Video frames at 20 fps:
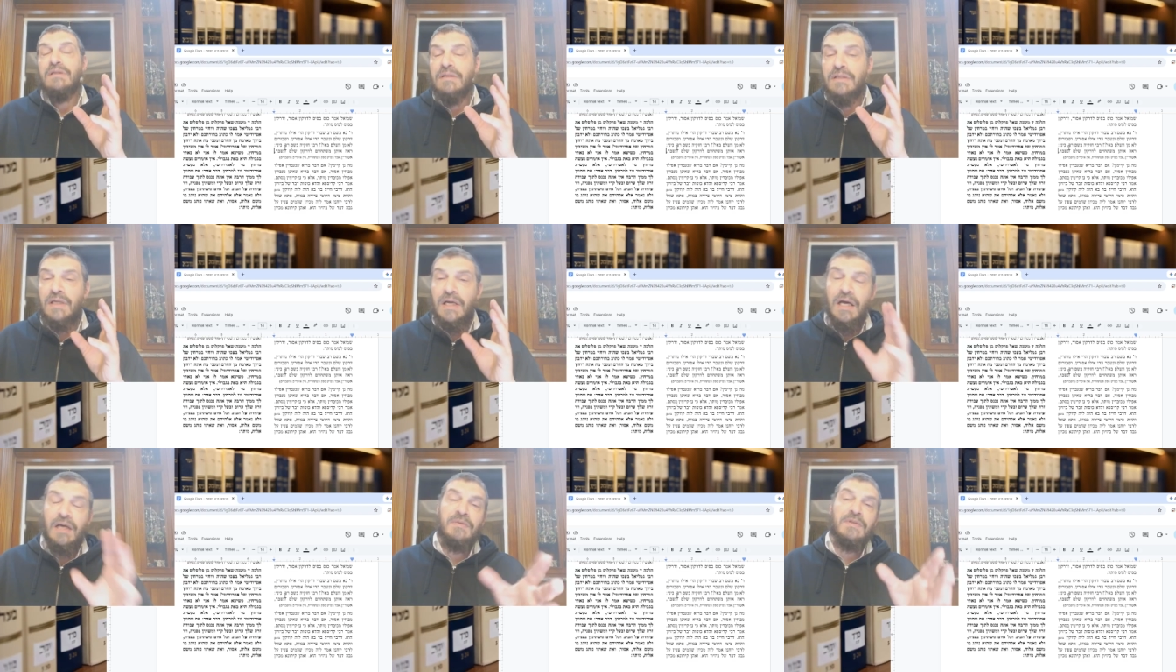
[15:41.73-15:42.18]

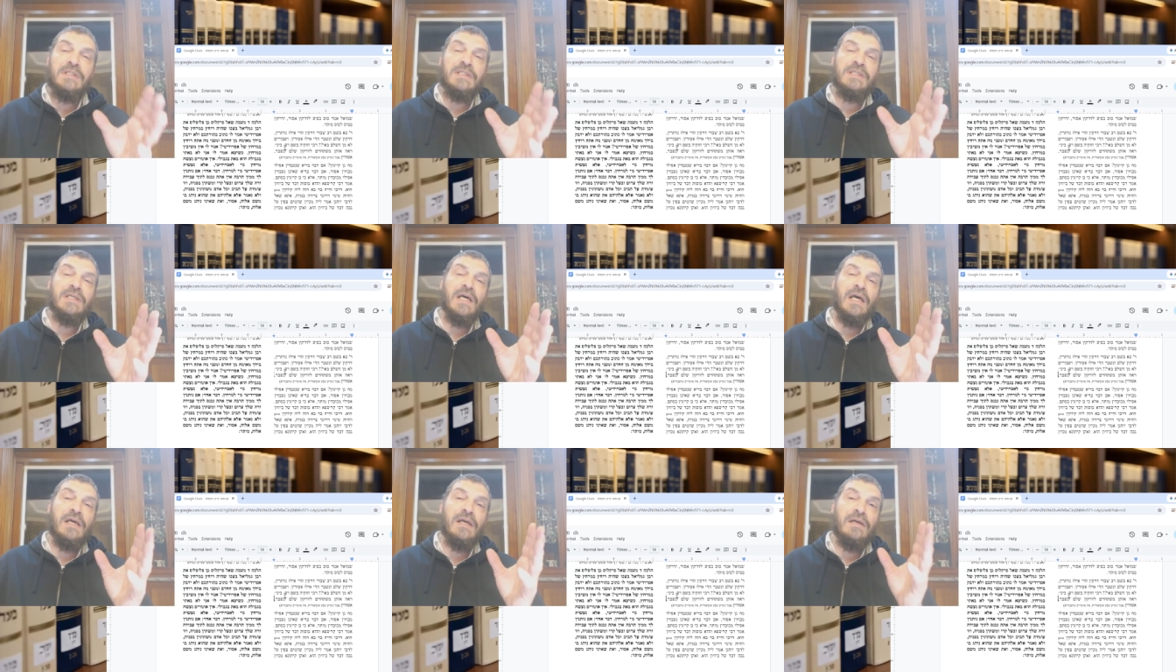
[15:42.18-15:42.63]
then we
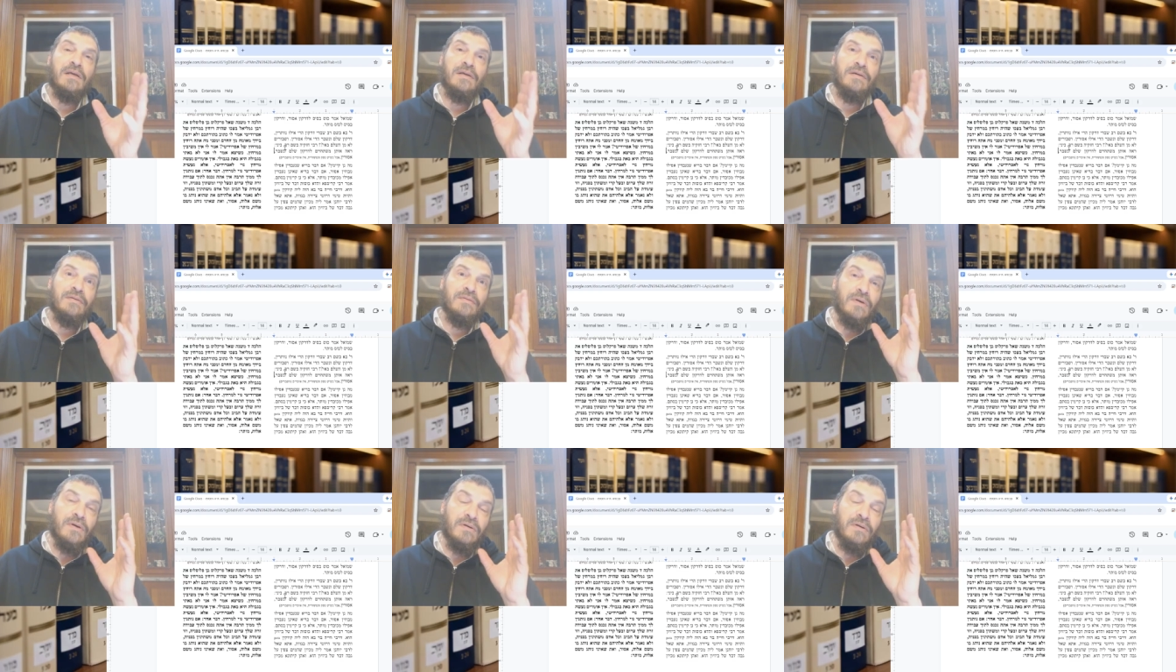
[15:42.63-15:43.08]
say,
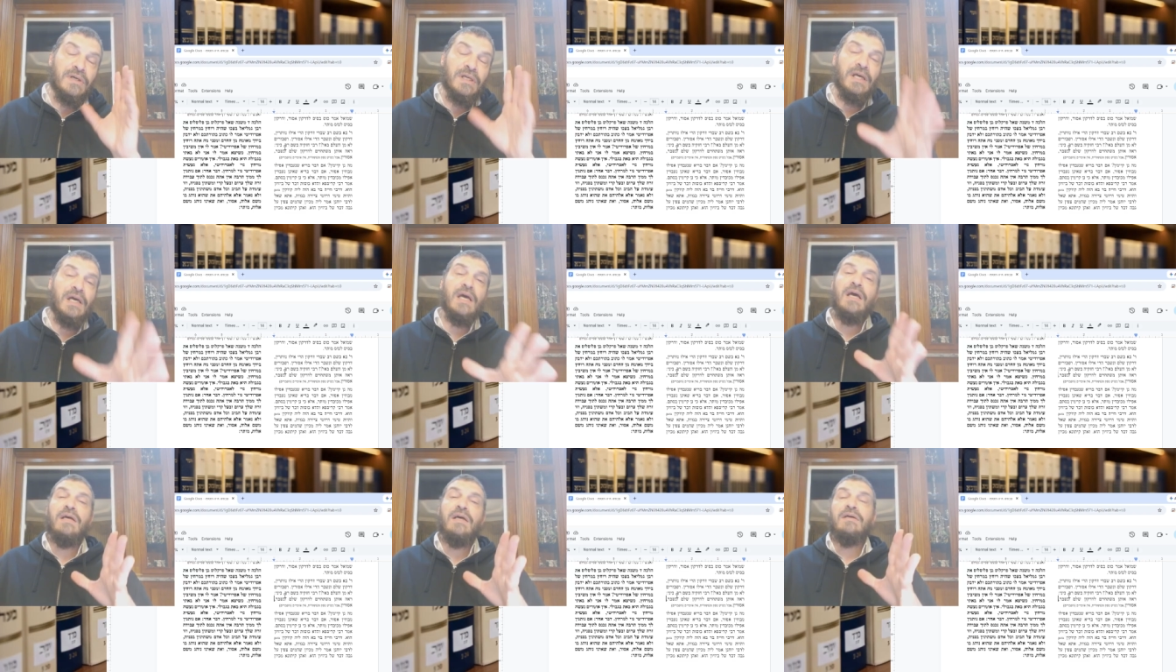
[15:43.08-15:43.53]

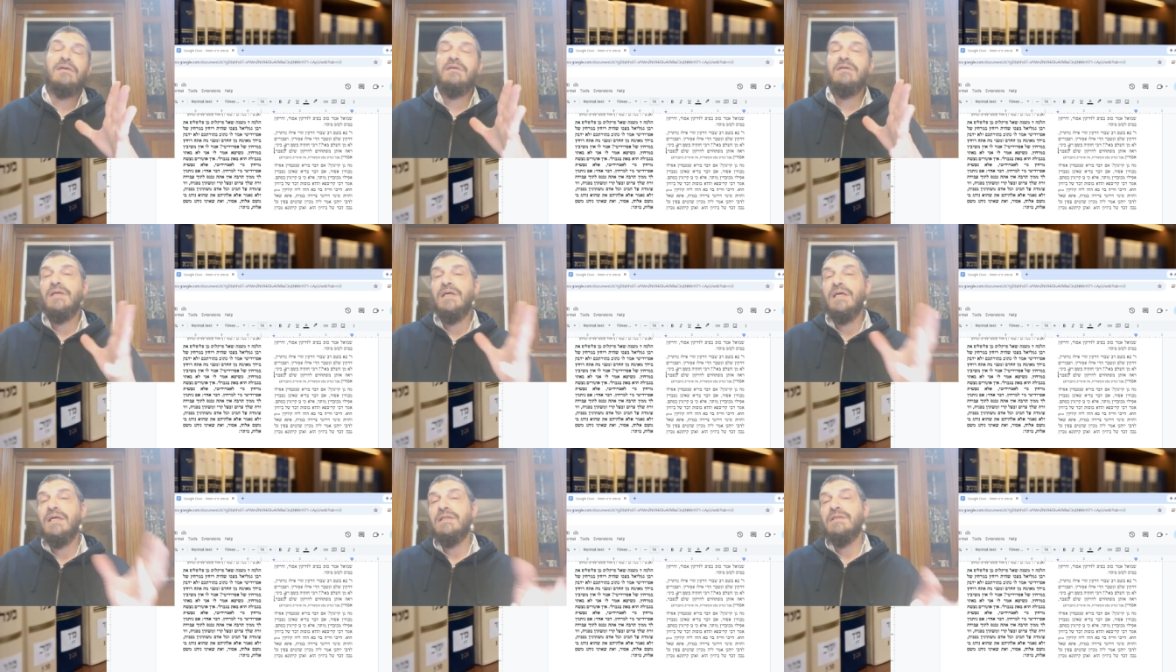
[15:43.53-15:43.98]
okay,
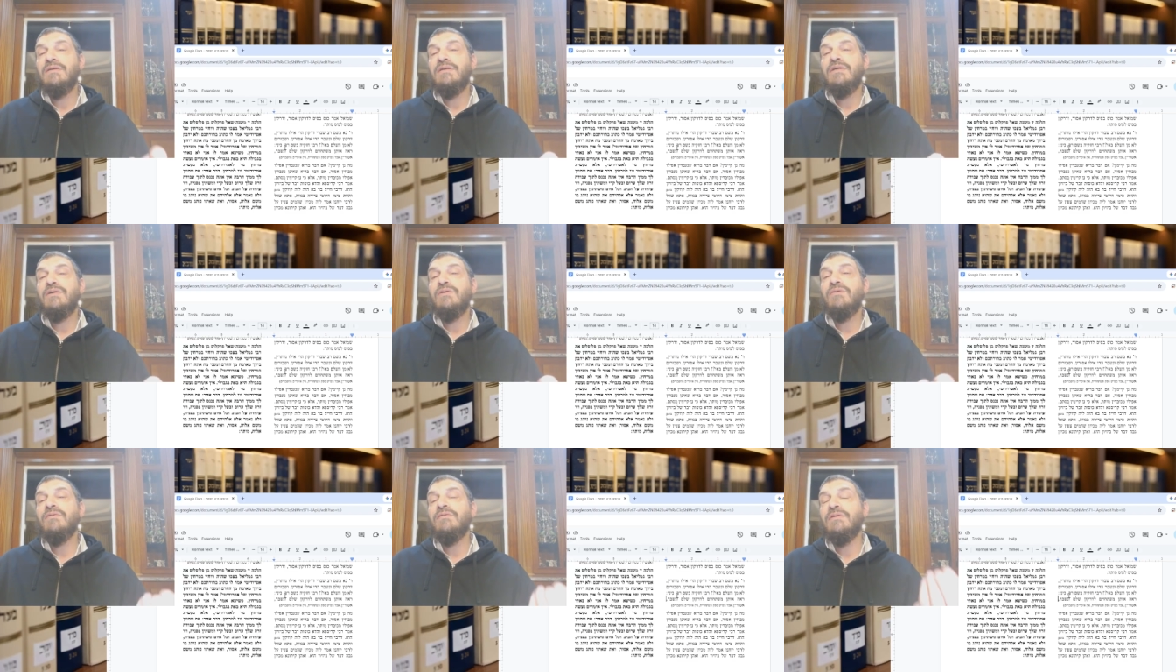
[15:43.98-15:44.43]

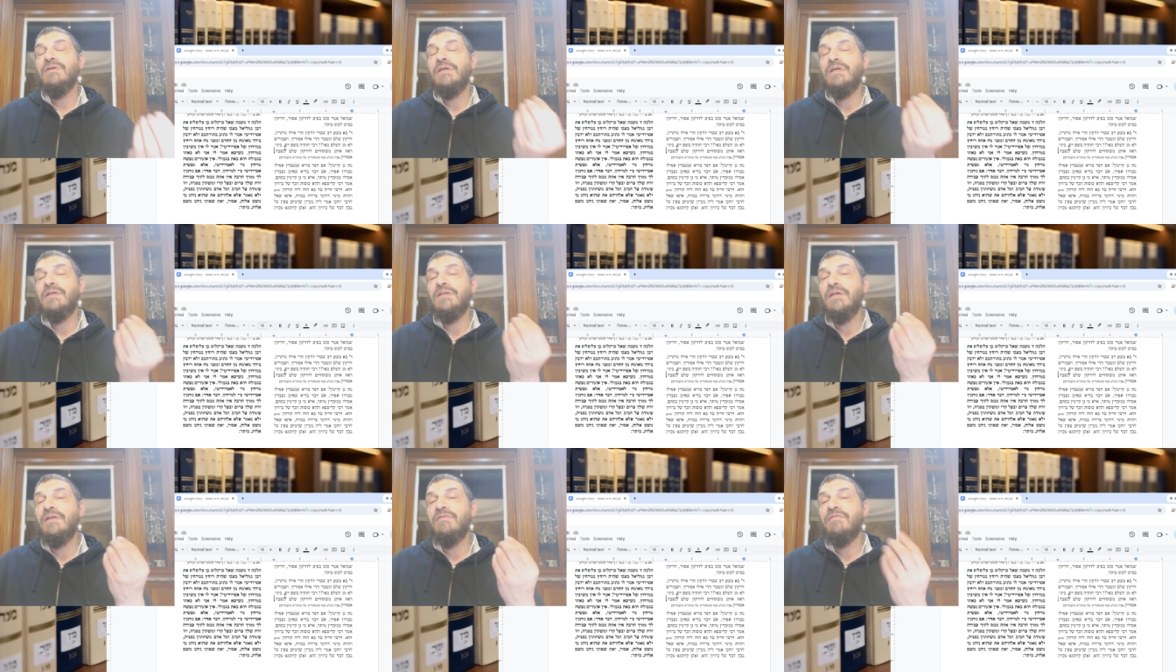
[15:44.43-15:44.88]
you
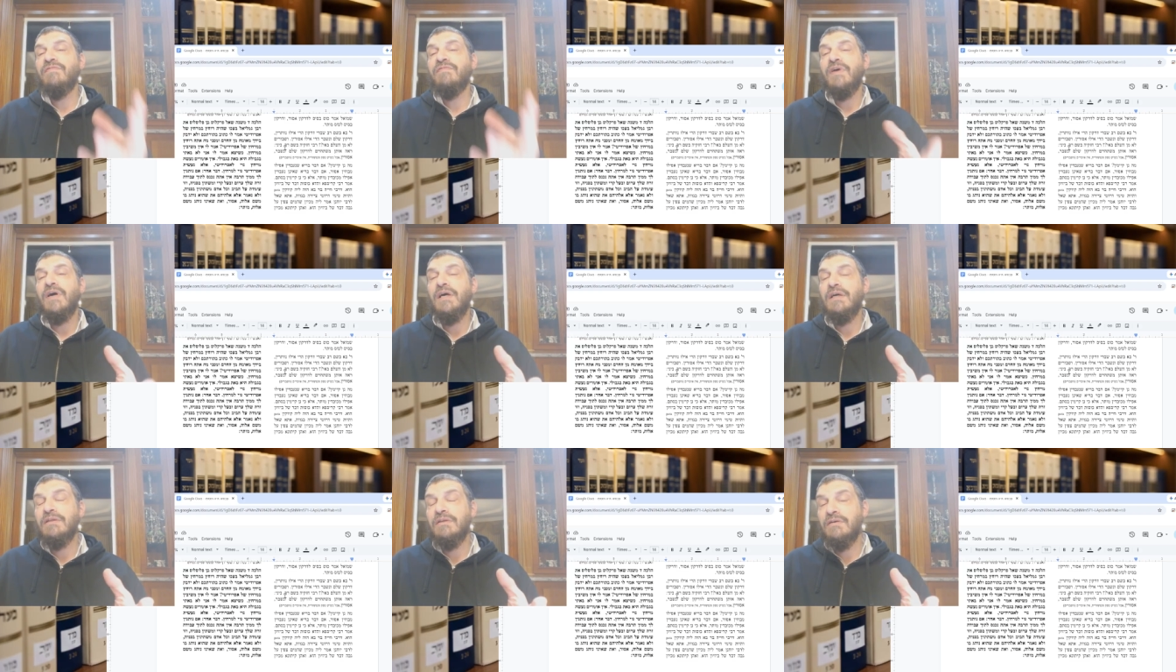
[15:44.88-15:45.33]
didn't
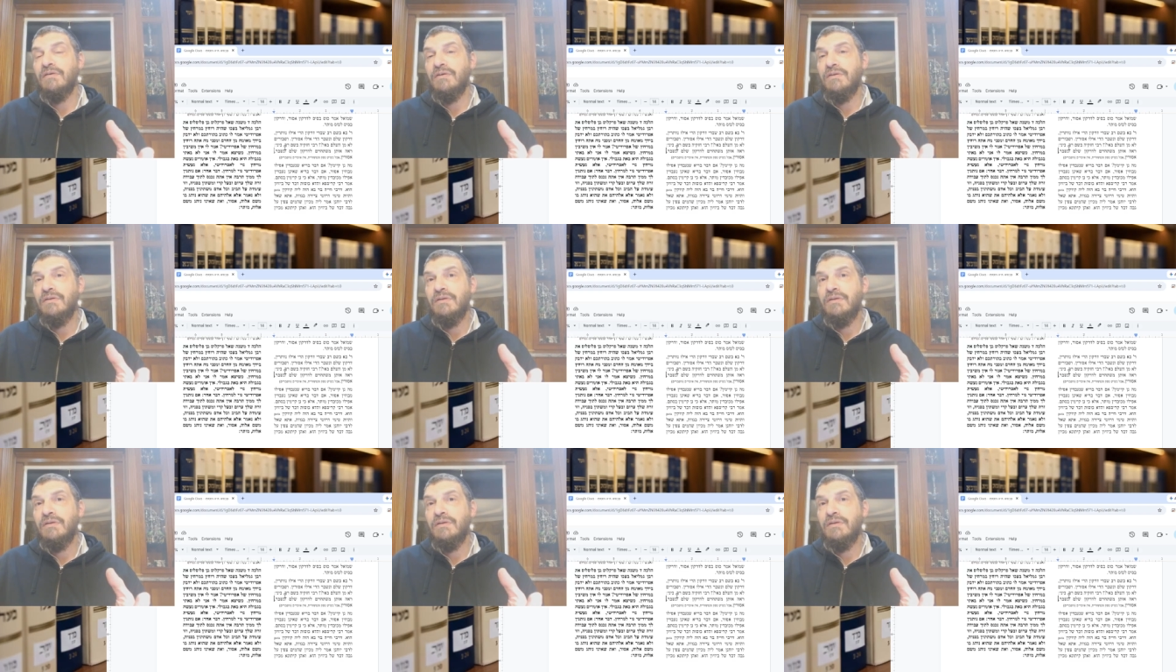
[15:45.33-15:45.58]
find it.